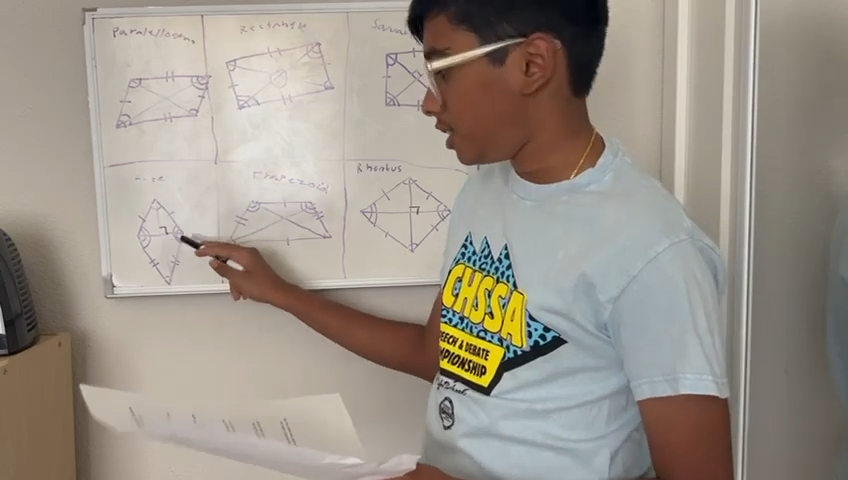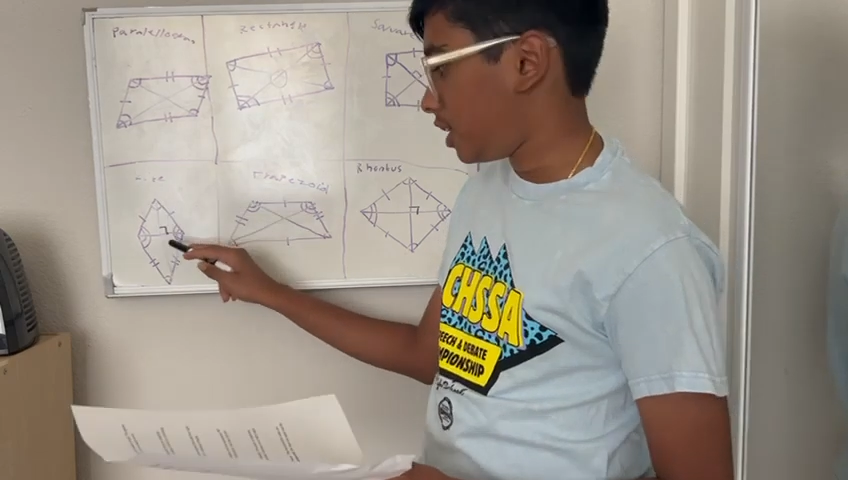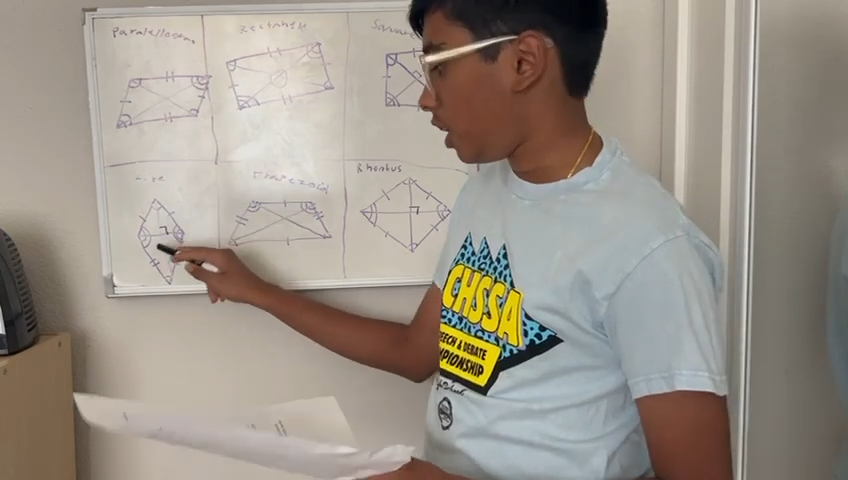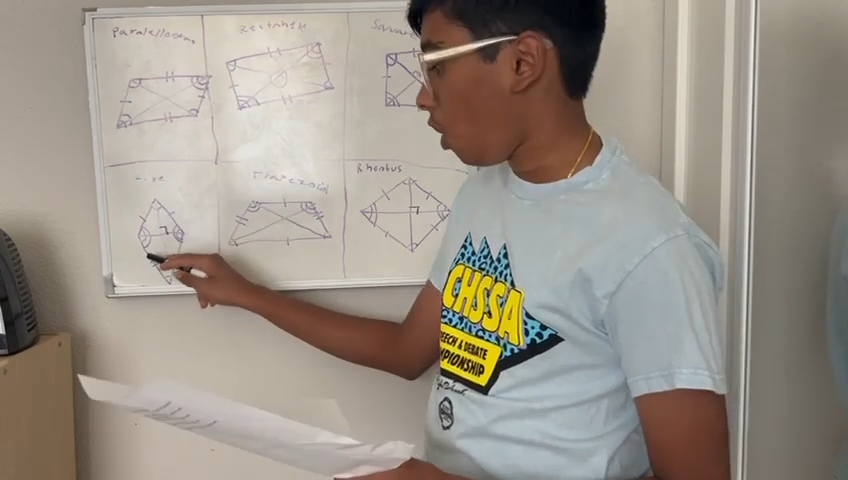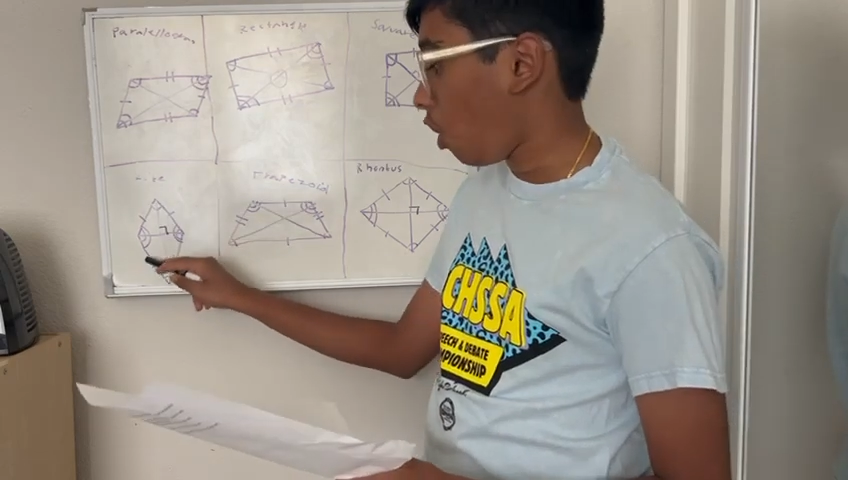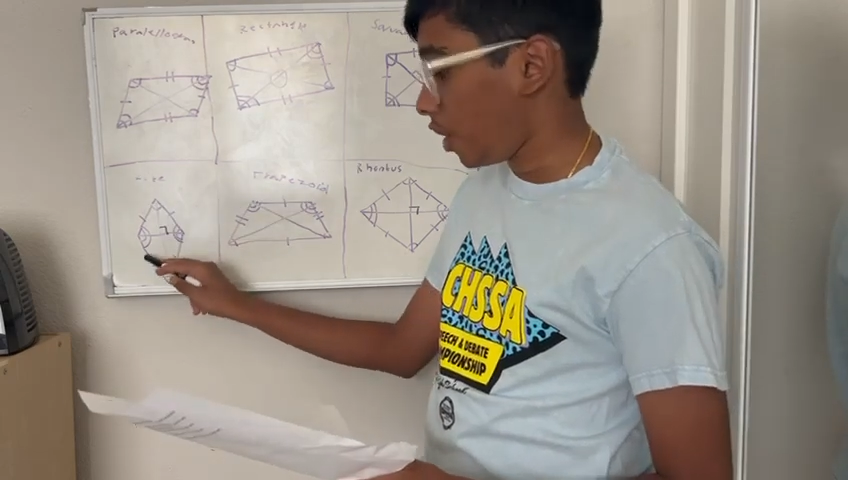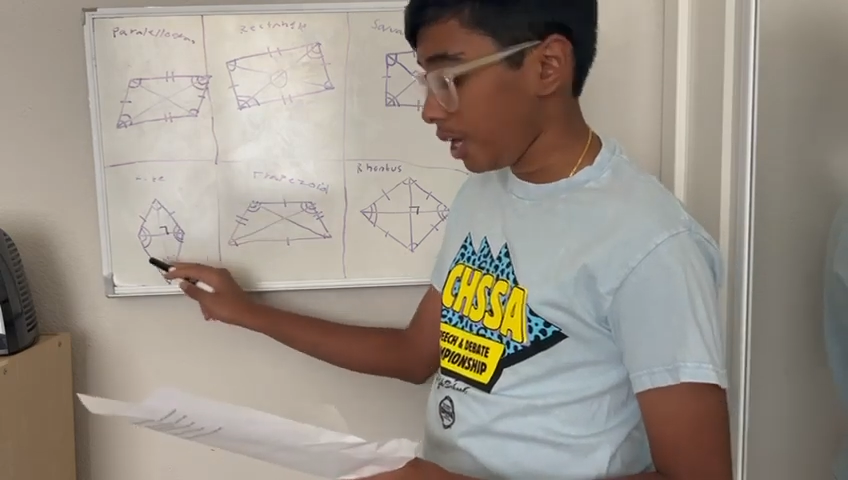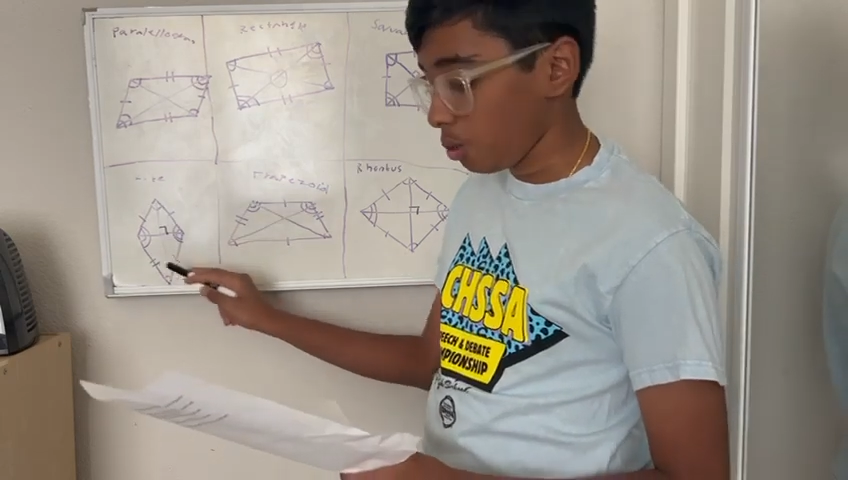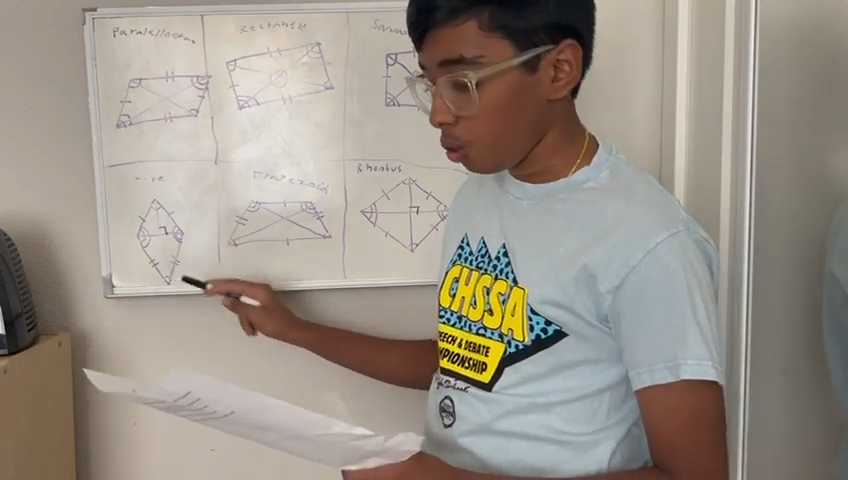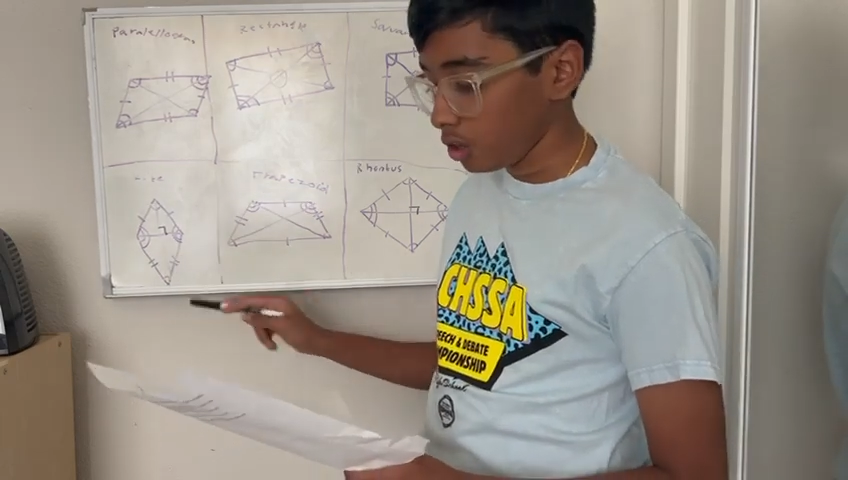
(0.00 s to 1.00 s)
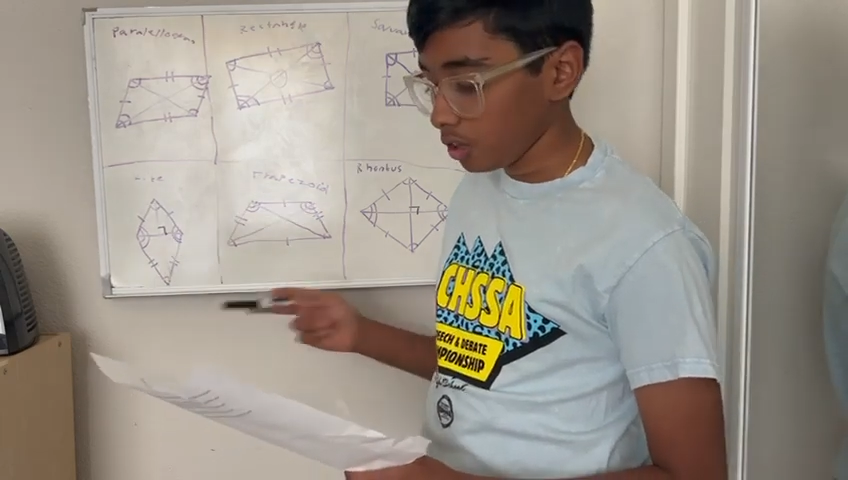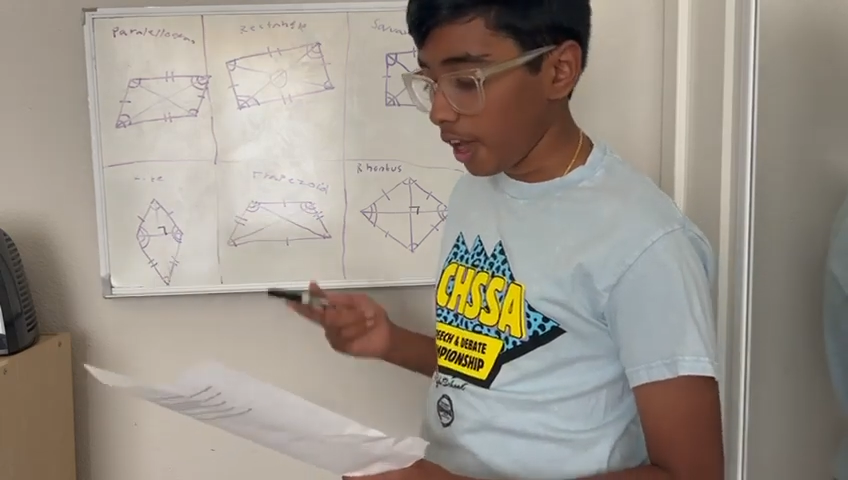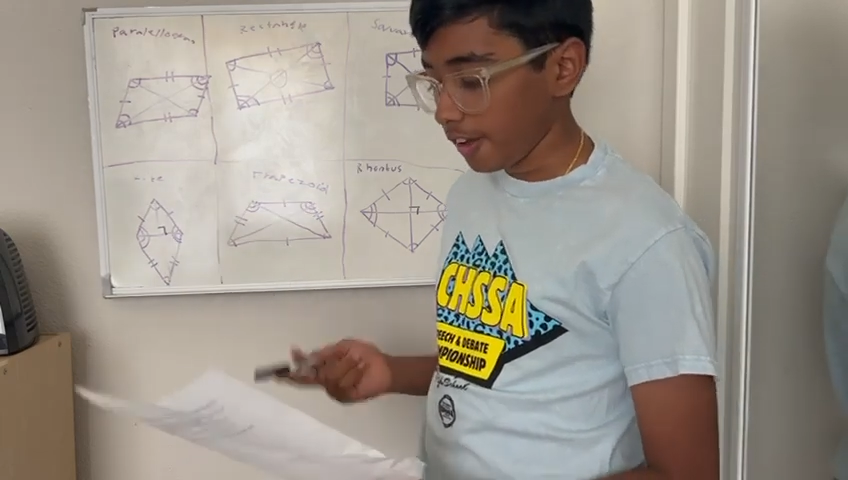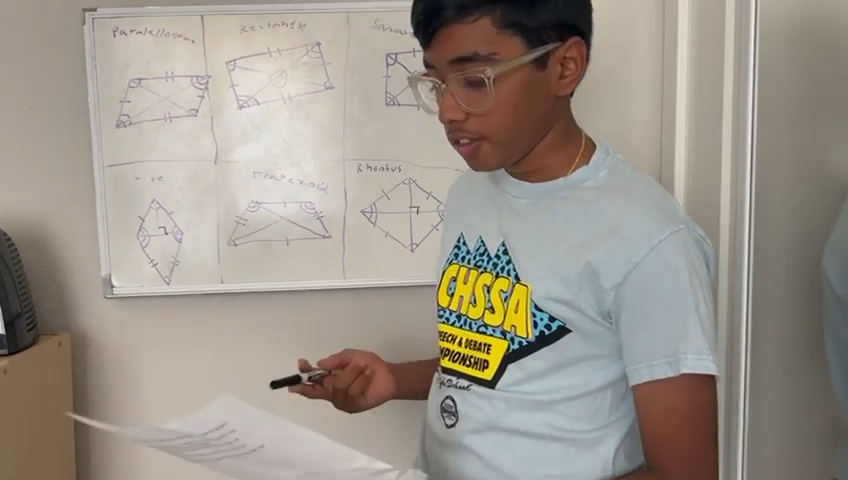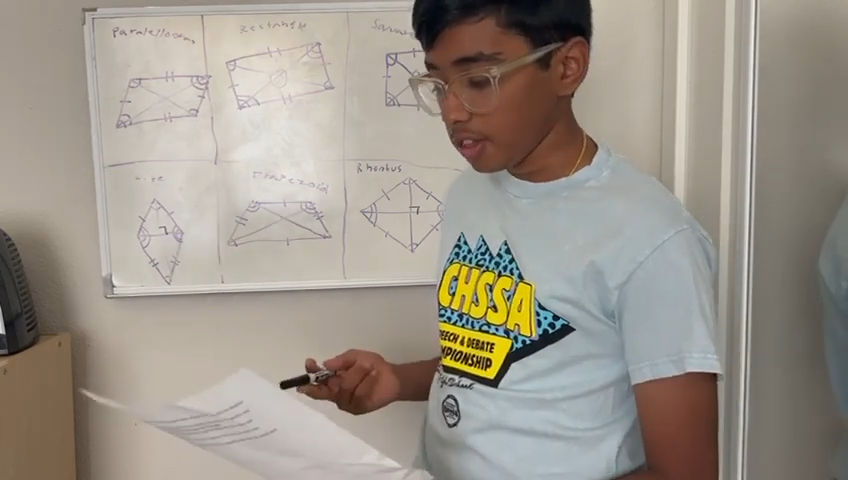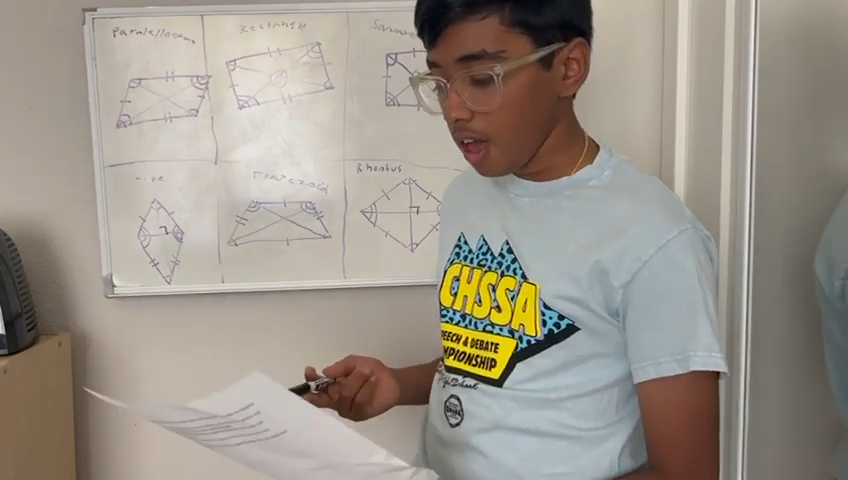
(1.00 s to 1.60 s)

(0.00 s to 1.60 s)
that are equal in length